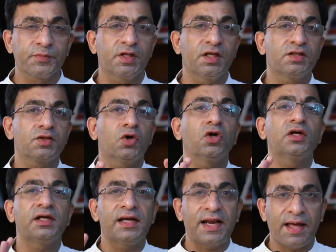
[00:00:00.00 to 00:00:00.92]
It's called
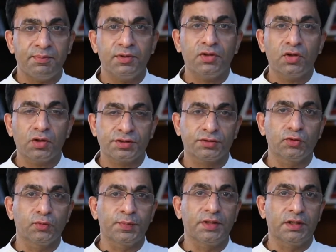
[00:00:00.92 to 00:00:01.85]

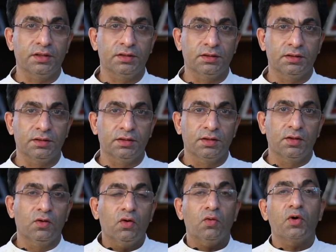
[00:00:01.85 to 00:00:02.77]
laparoscopy,
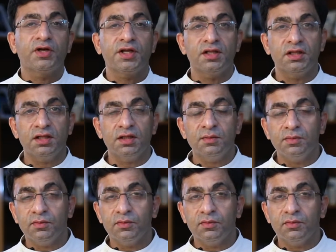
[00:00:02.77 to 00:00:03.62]
or what Hindi